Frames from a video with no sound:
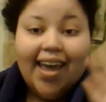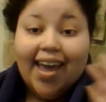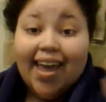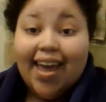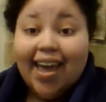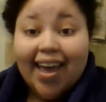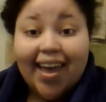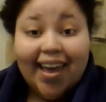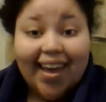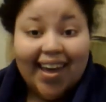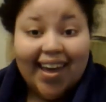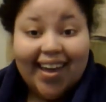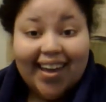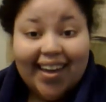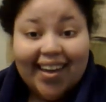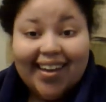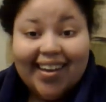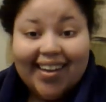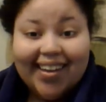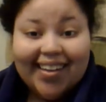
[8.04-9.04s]

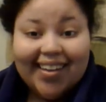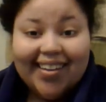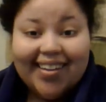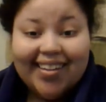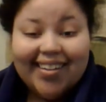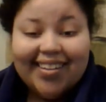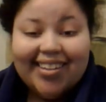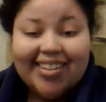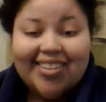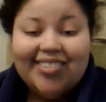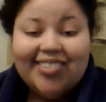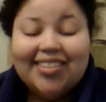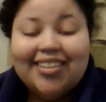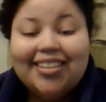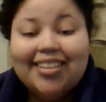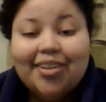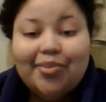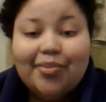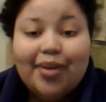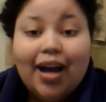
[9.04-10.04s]
Hey, what's
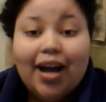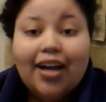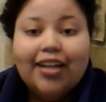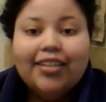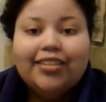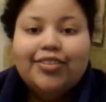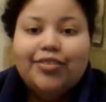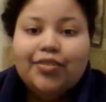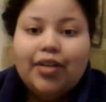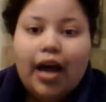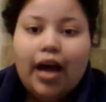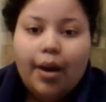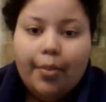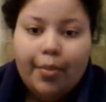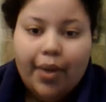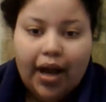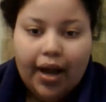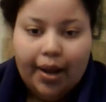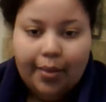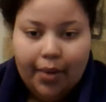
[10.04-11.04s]
up, guys? Do not
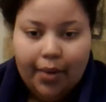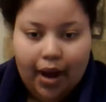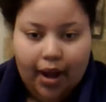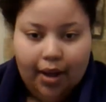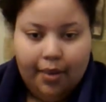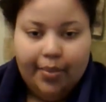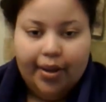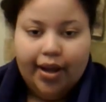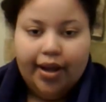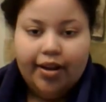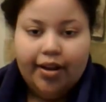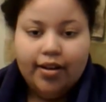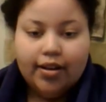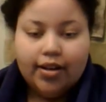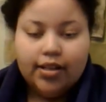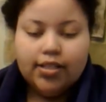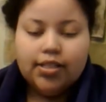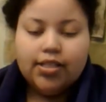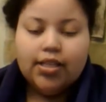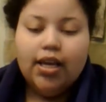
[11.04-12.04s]
mind my
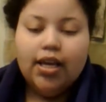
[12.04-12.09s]
appearance.